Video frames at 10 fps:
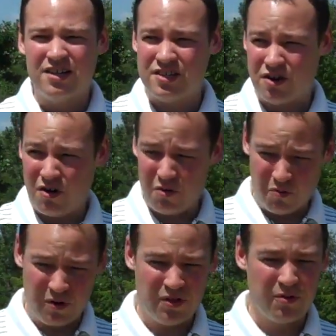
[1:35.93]
So
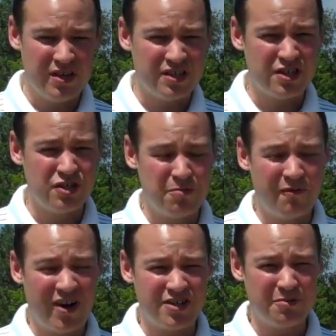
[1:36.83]
when the recess
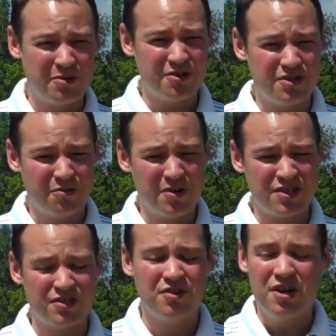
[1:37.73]
supervisor blows their
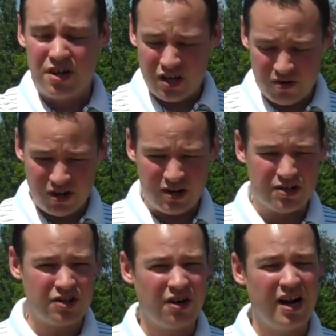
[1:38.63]
whistle, you need
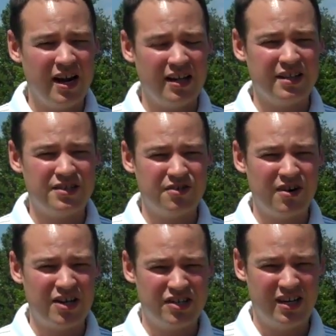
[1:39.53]
to start heading this
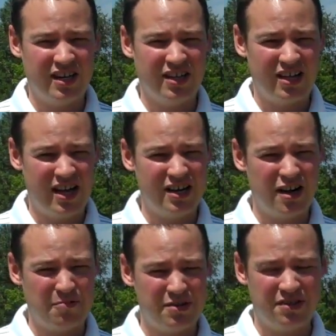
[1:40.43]
direction and get lined
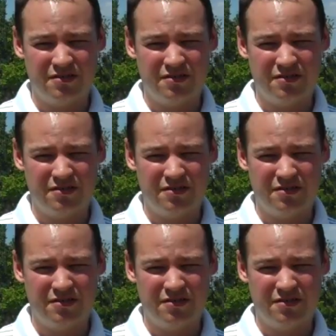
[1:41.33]
up.